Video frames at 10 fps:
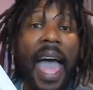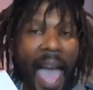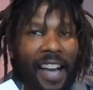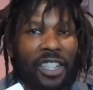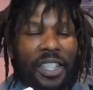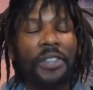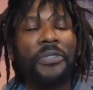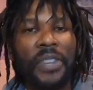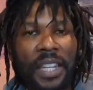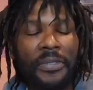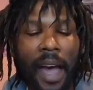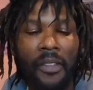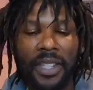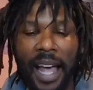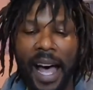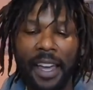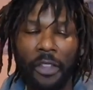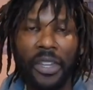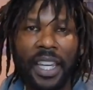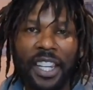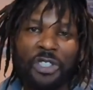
Actually, Fee found this iHealthEase.